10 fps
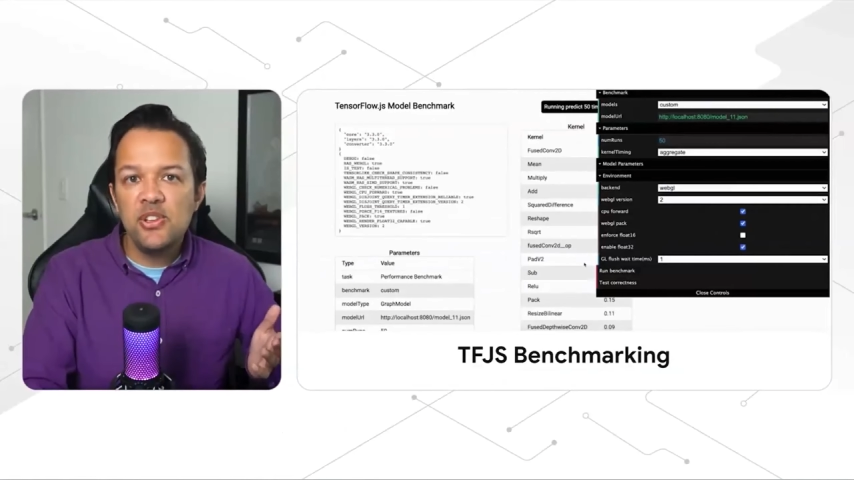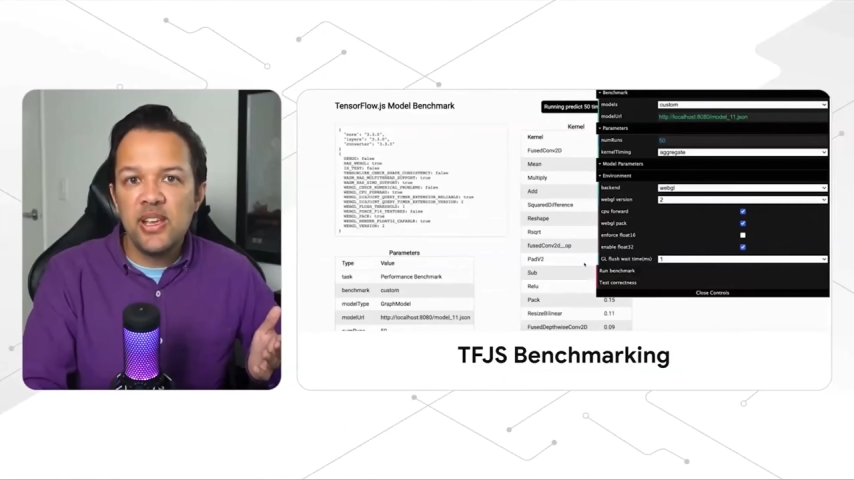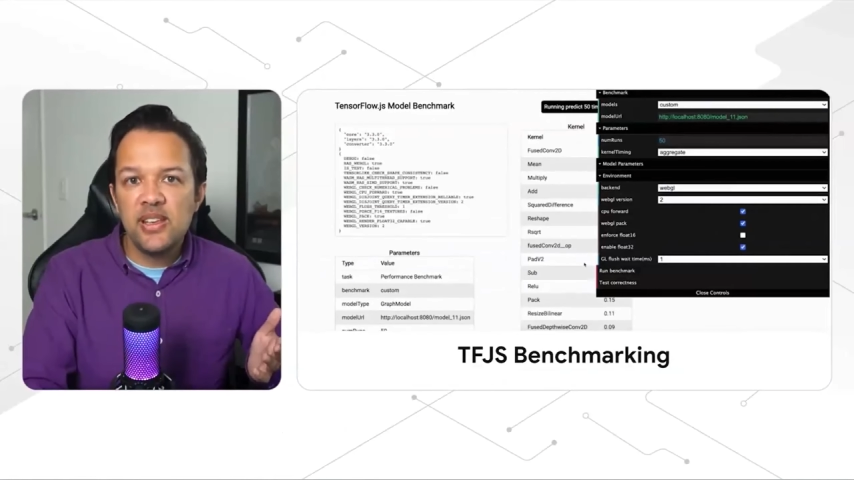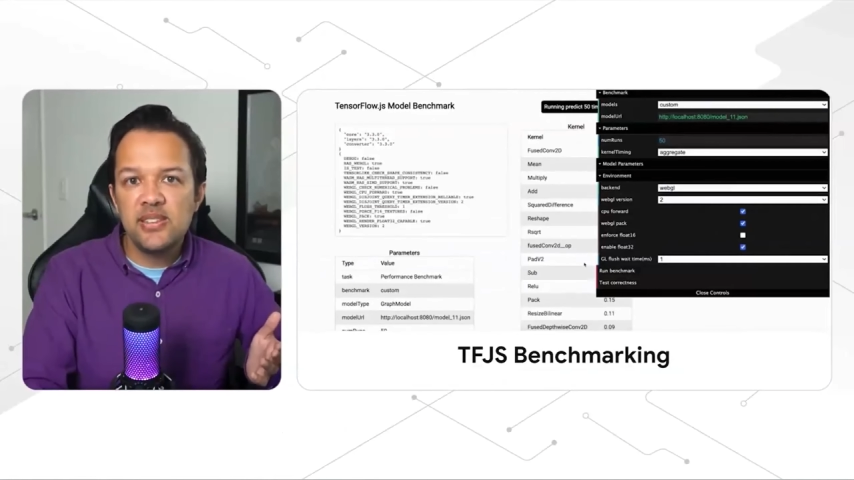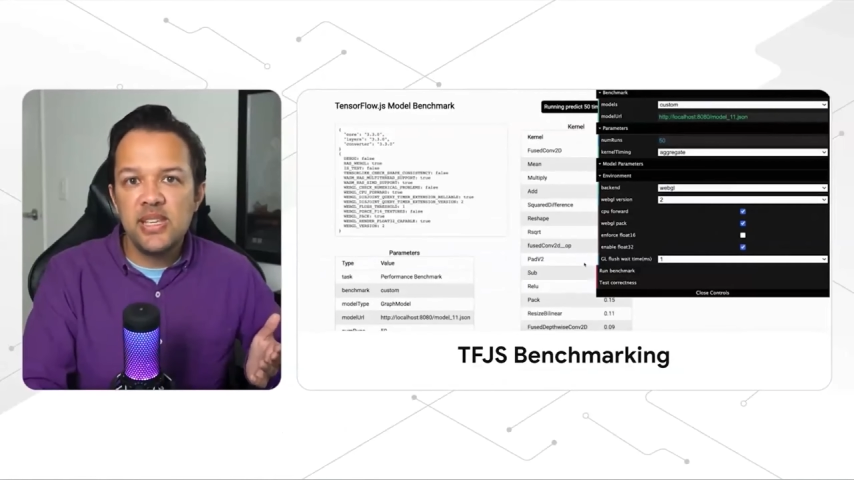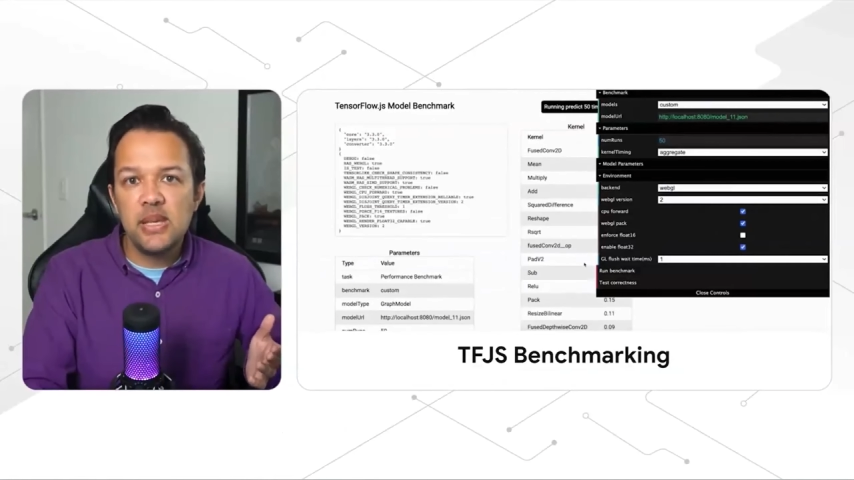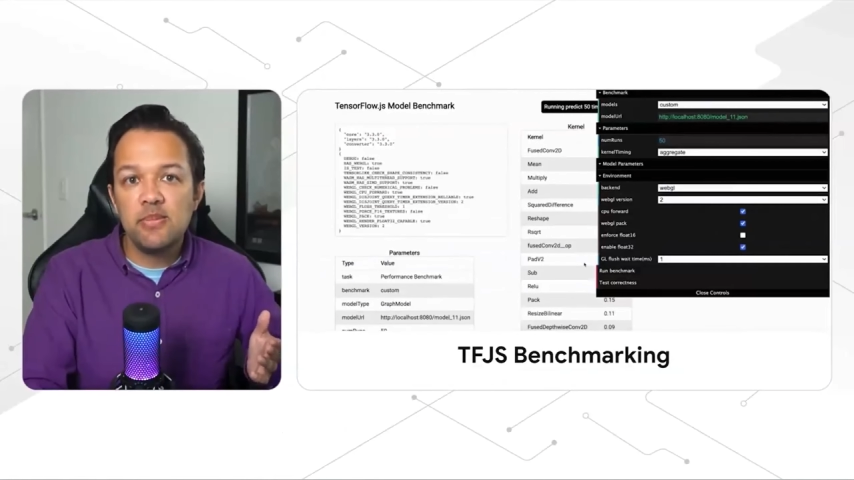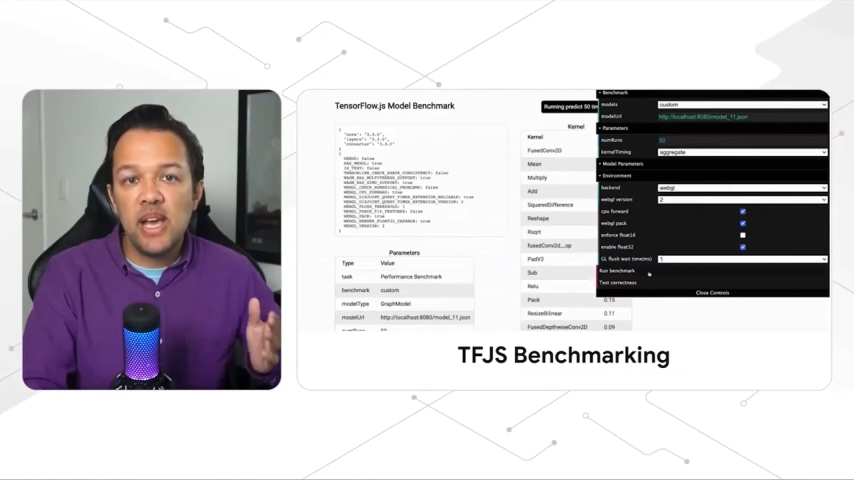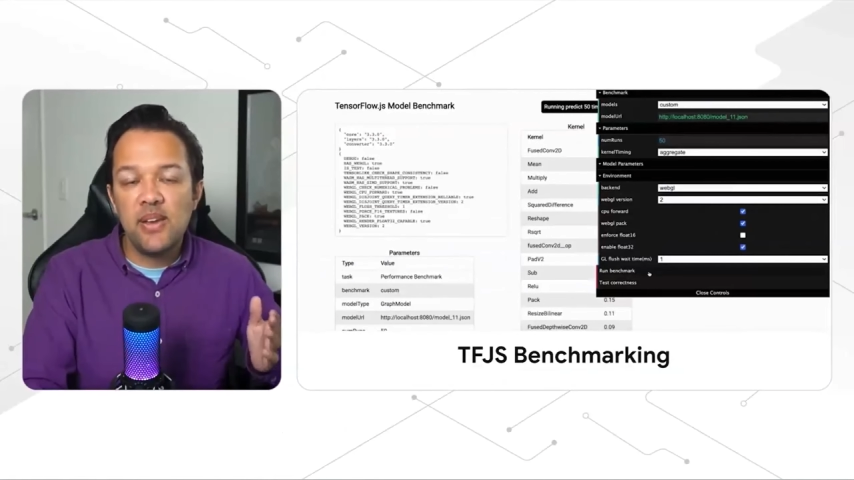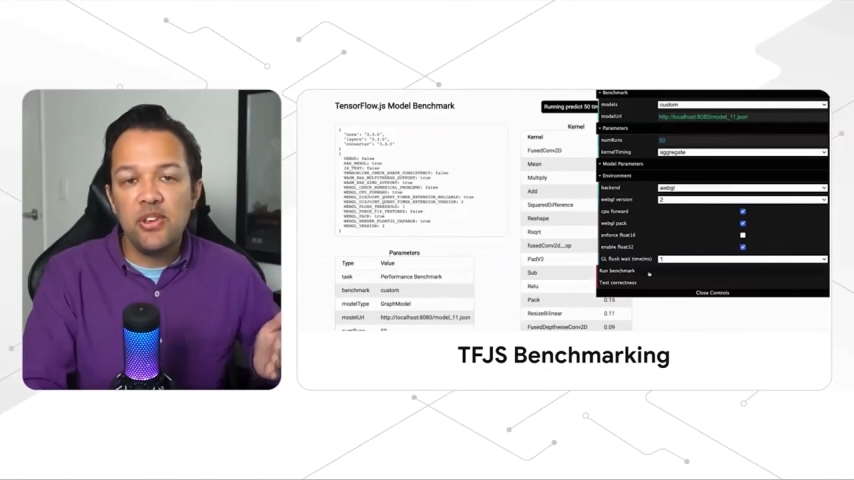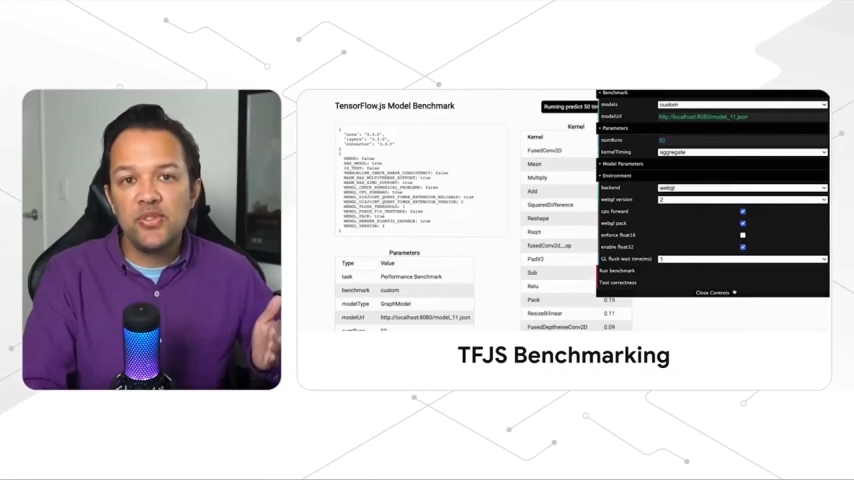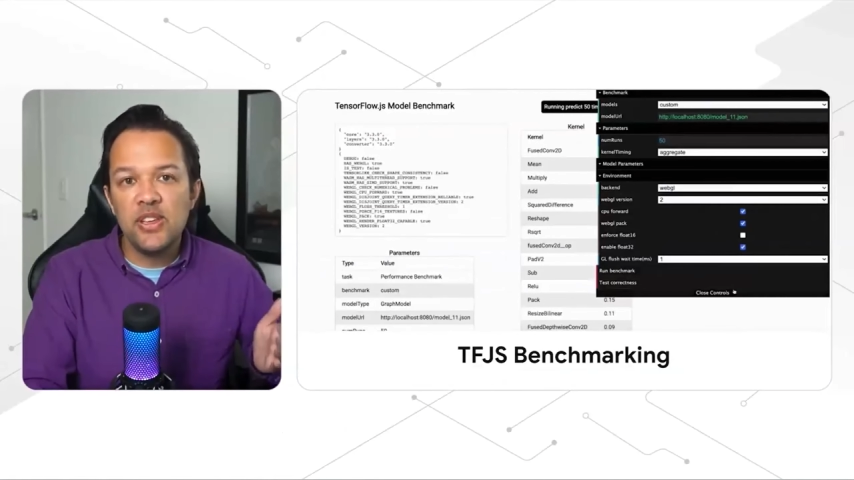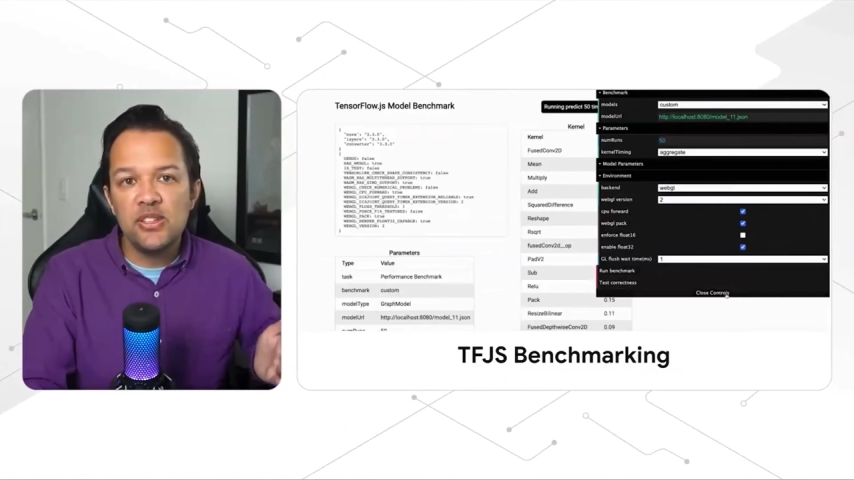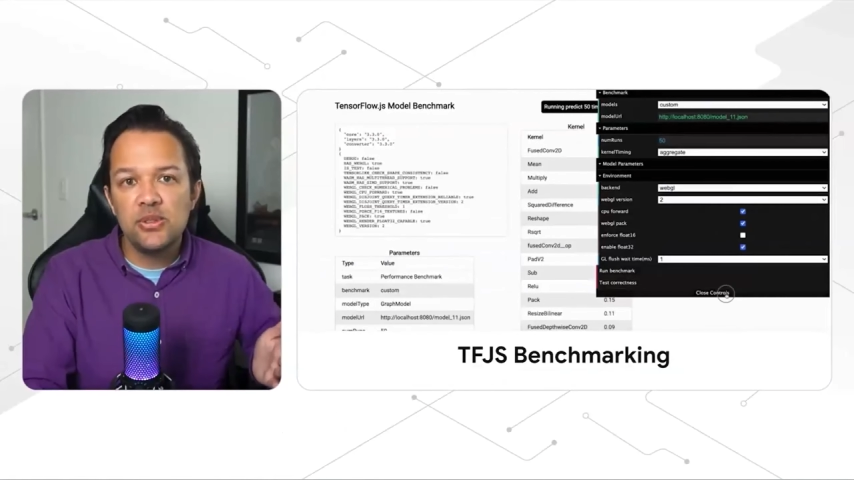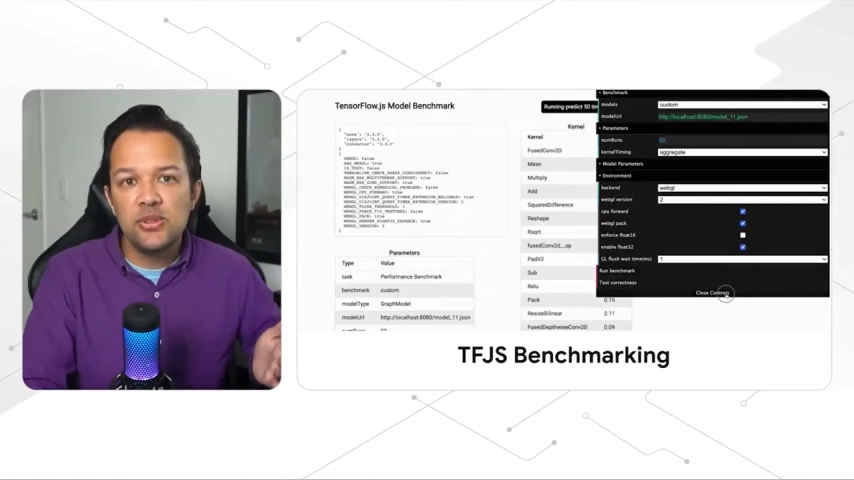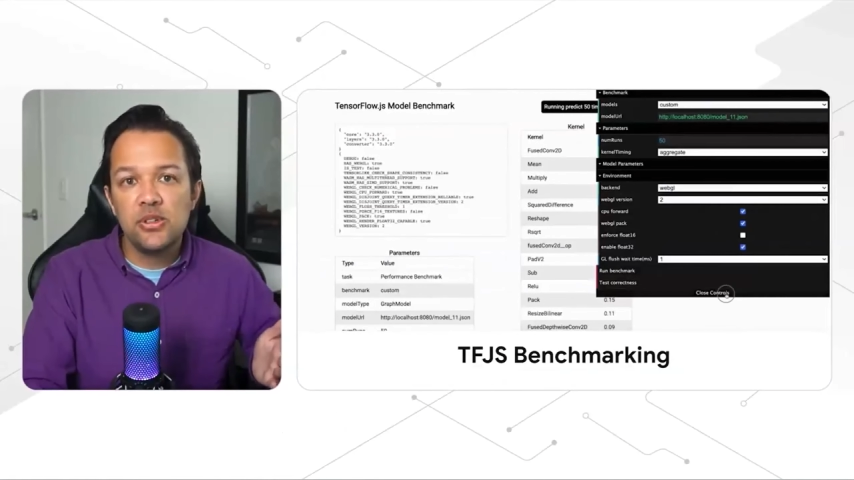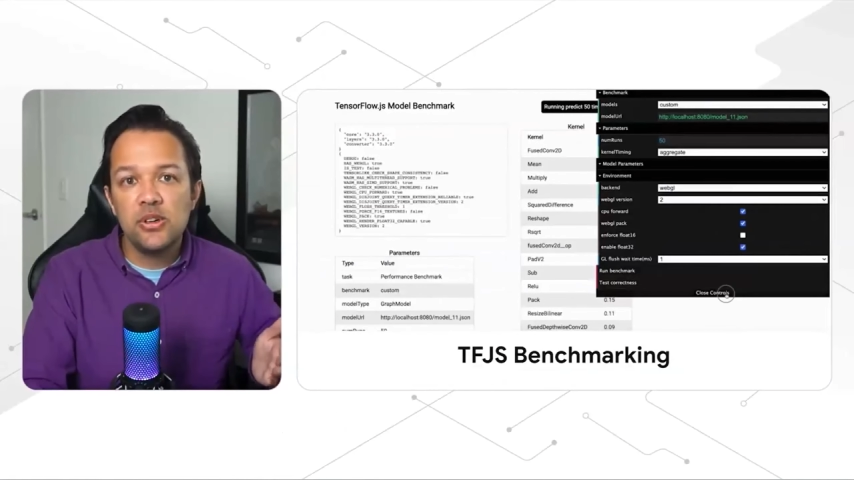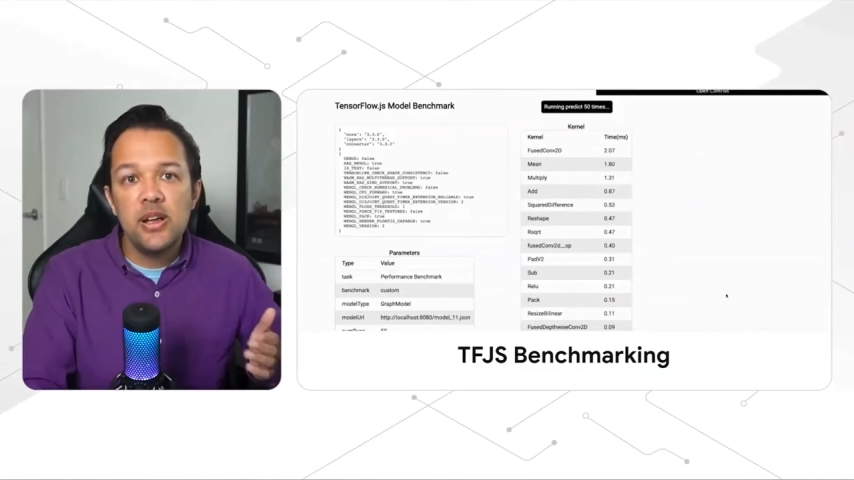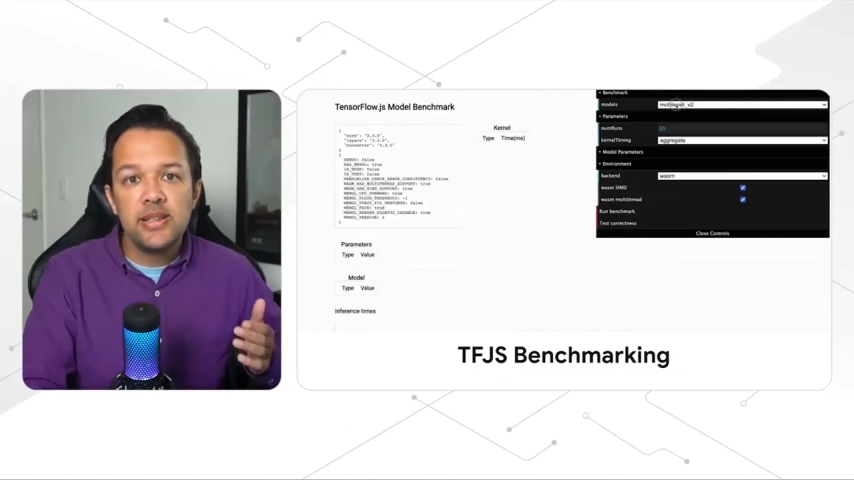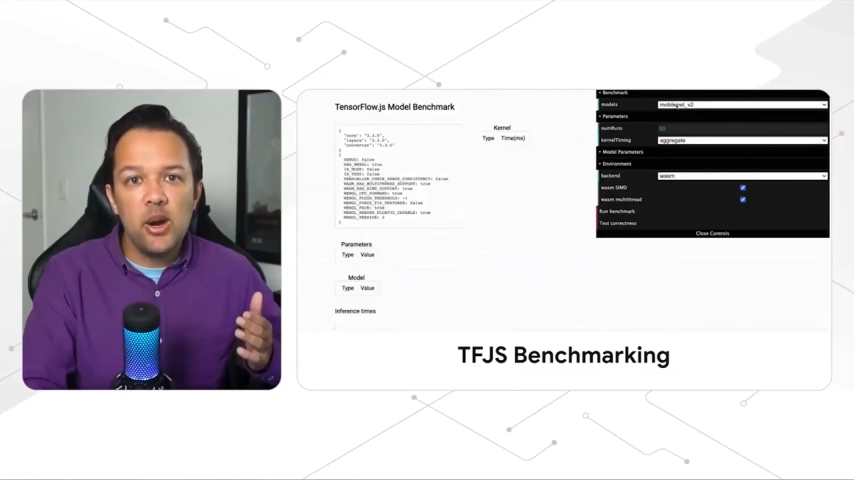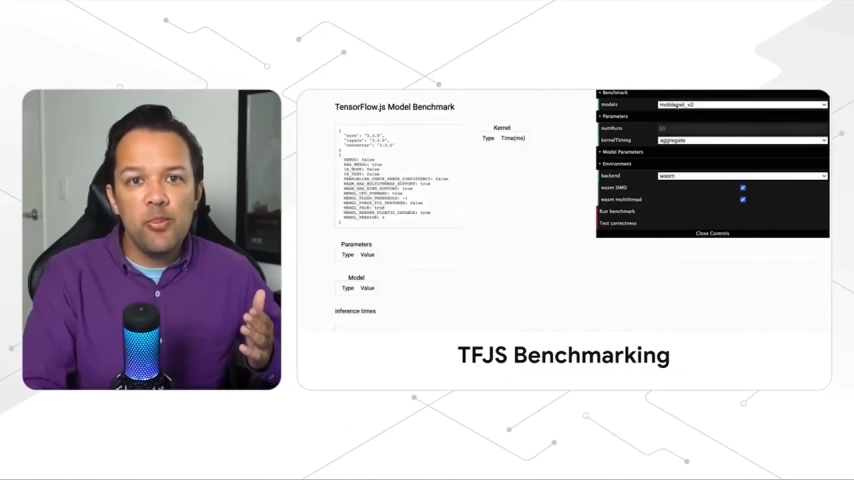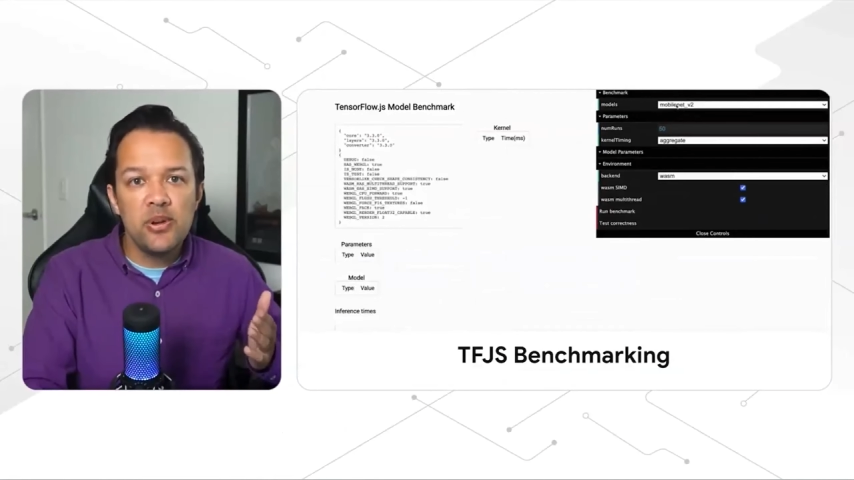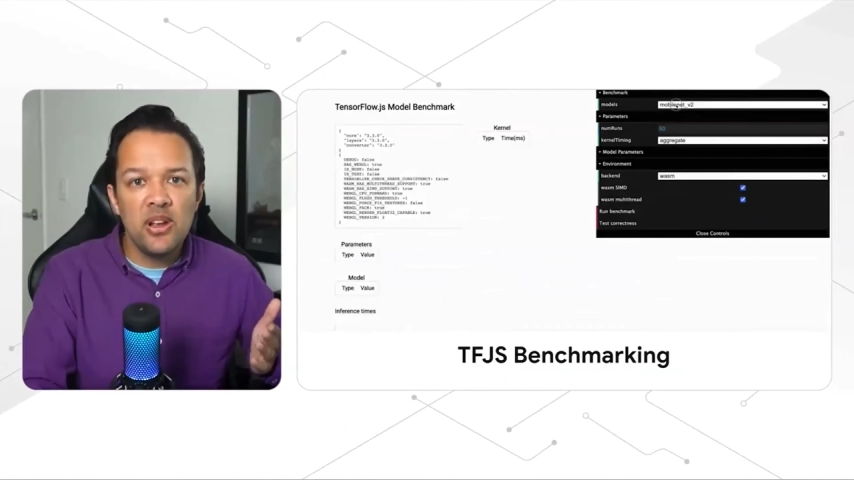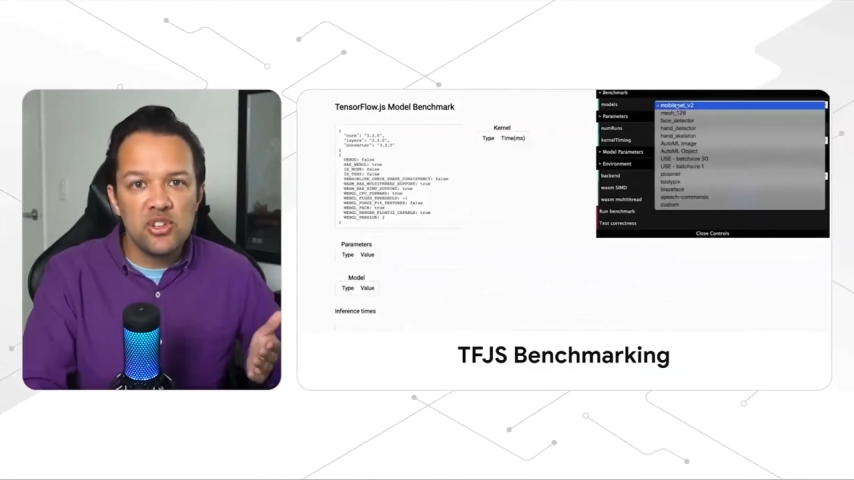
The TensorFlow.js team have used this tool